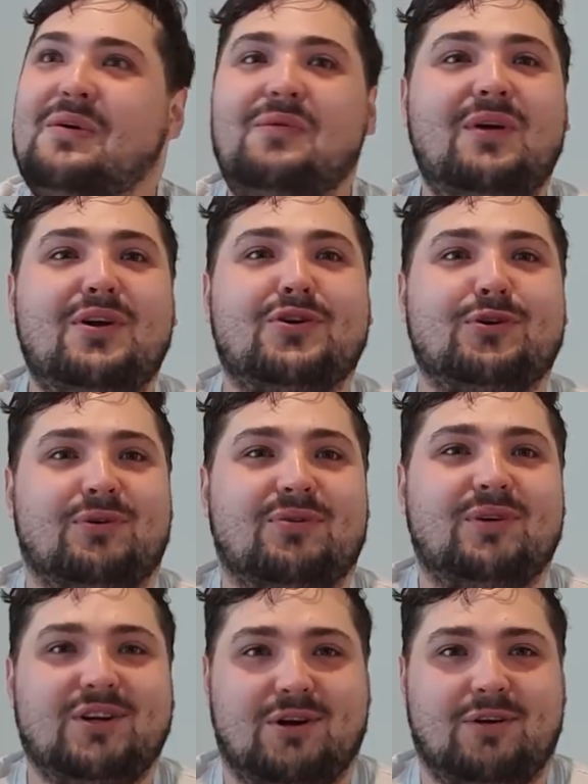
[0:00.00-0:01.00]
Real
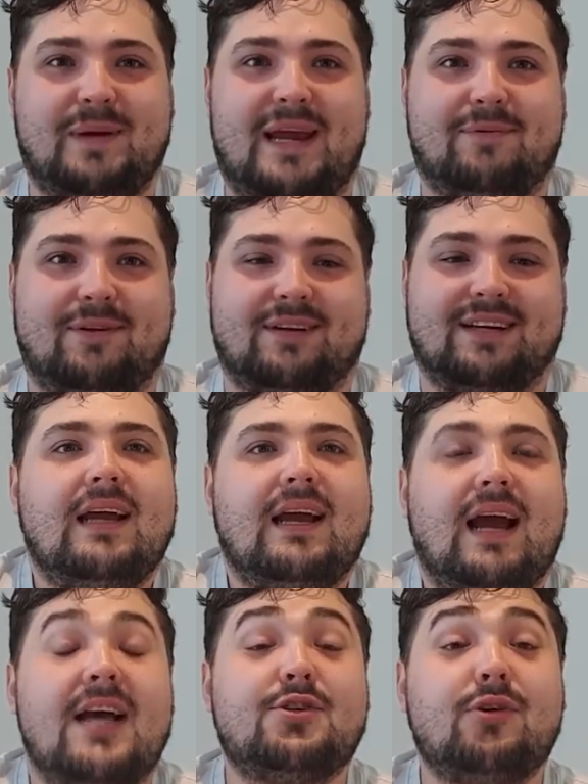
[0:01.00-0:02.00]
cool people.
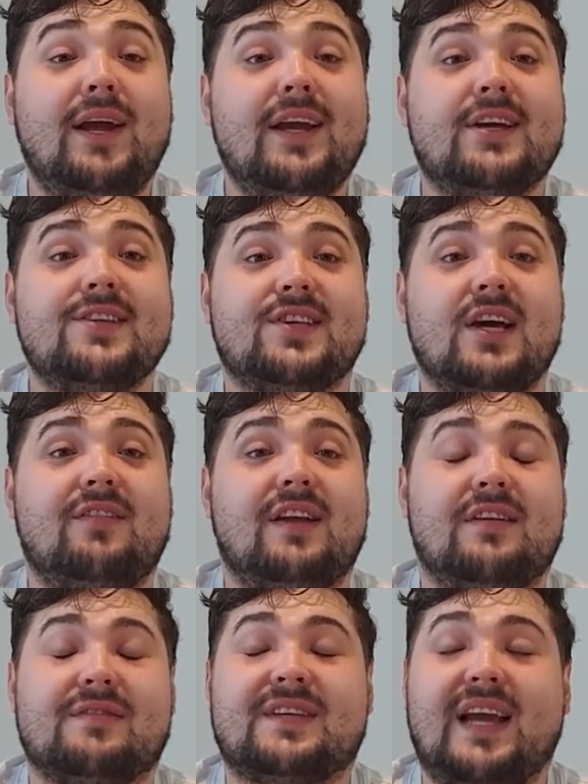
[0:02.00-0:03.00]
Australian
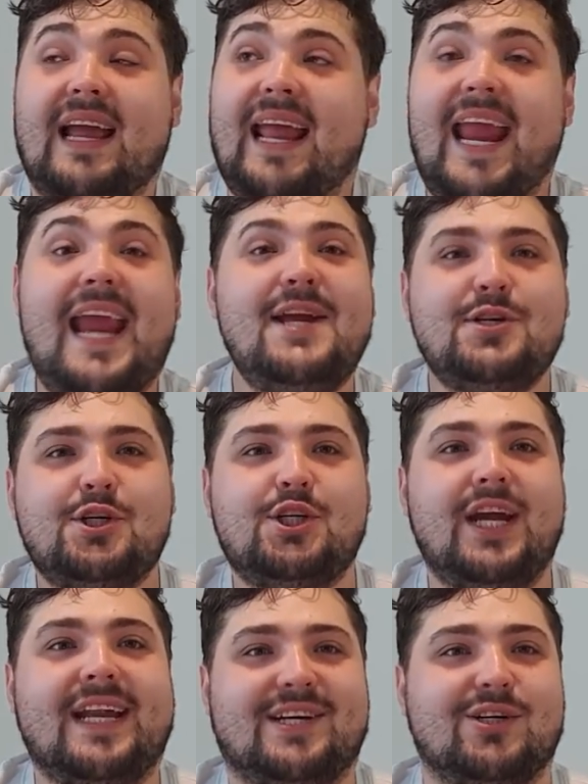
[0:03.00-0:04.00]
Conservatives. Eat
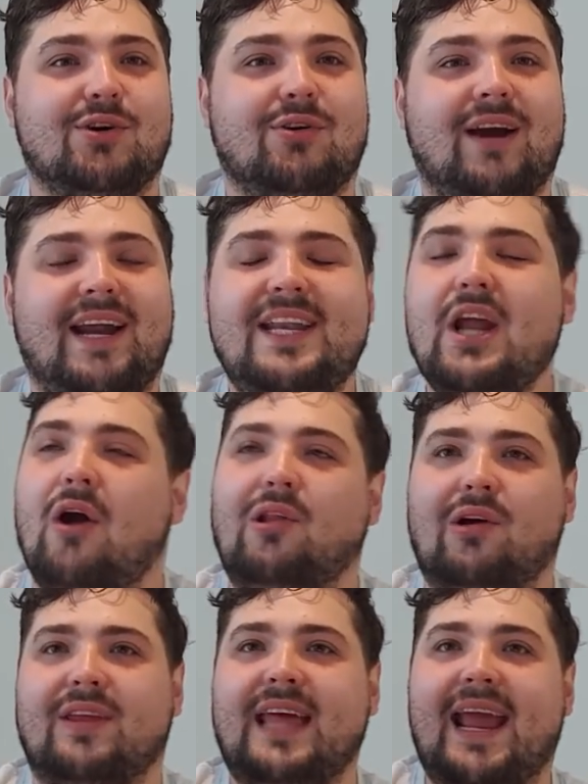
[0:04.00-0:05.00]
shit, Corey. No,
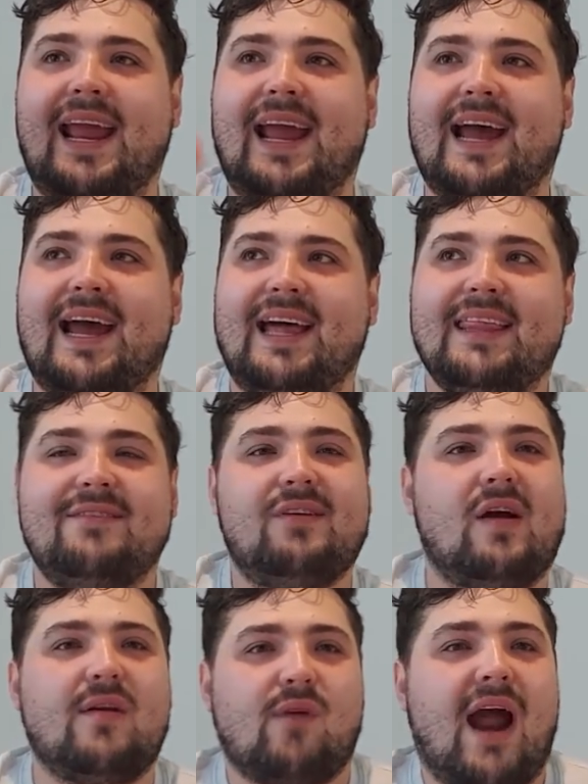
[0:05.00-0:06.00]
look, they're
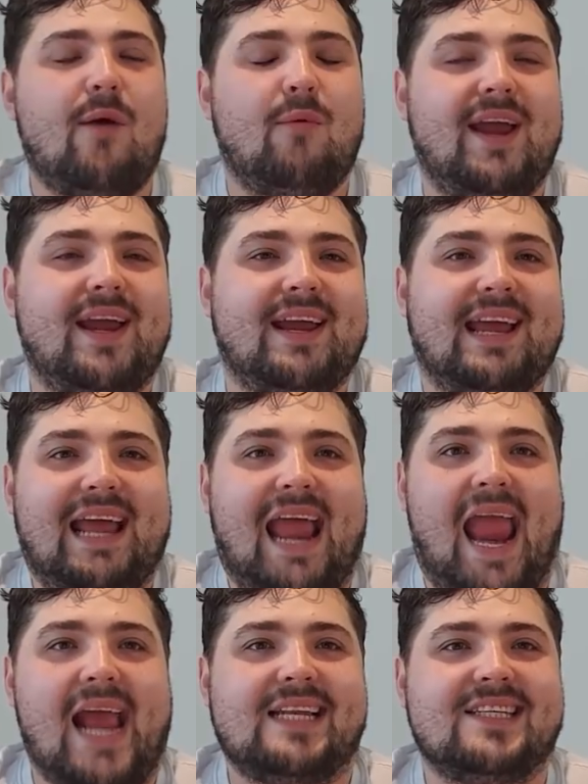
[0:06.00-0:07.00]
very right-wing,
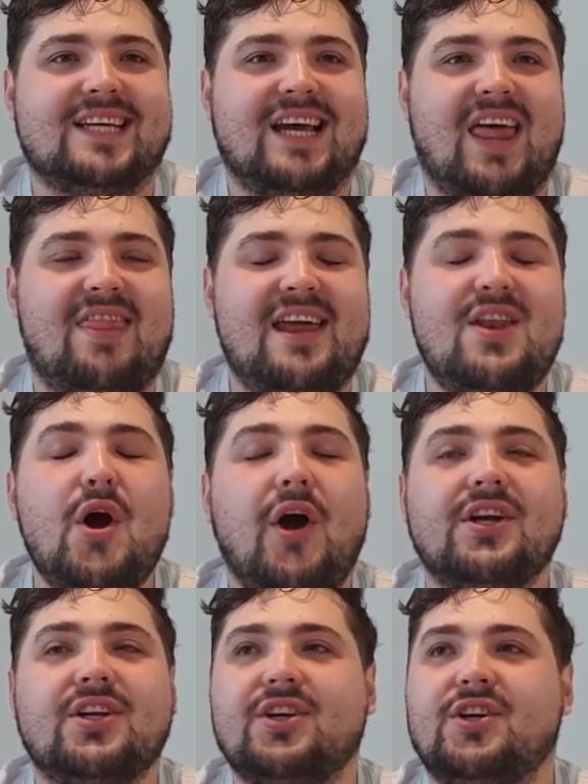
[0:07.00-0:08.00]
and they're
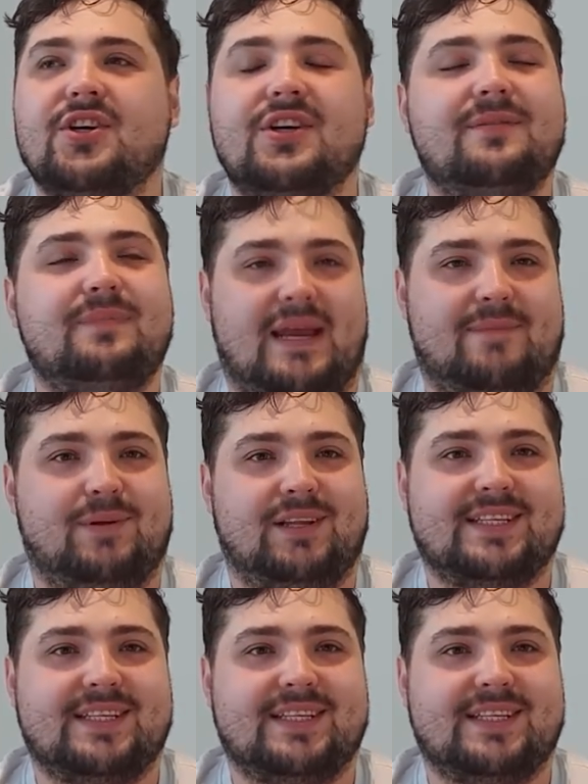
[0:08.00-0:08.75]
not good people,